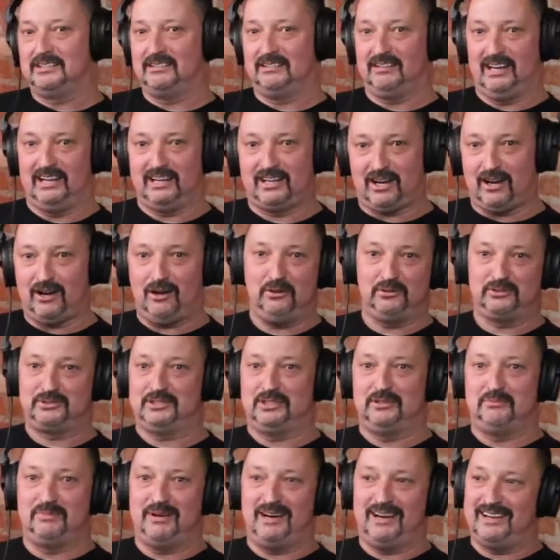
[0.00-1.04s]
They're like, call
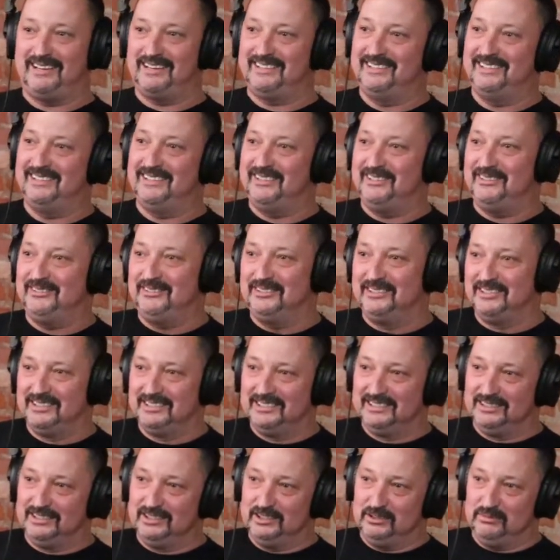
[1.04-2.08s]
somebody,
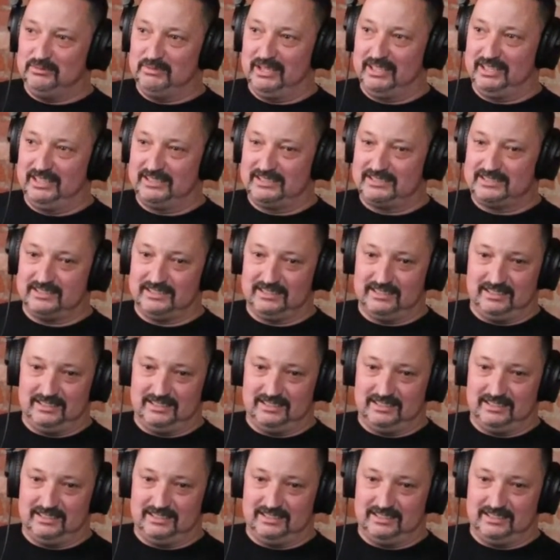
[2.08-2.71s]
But it's